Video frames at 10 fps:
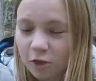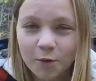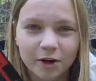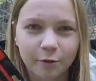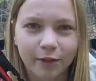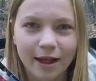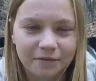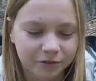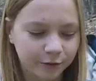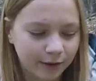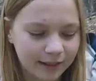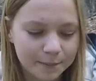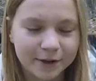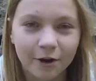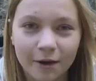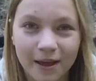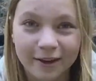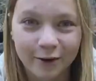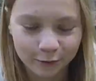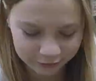The winner will have to uh, let me know how that
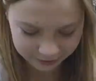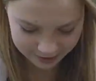goes.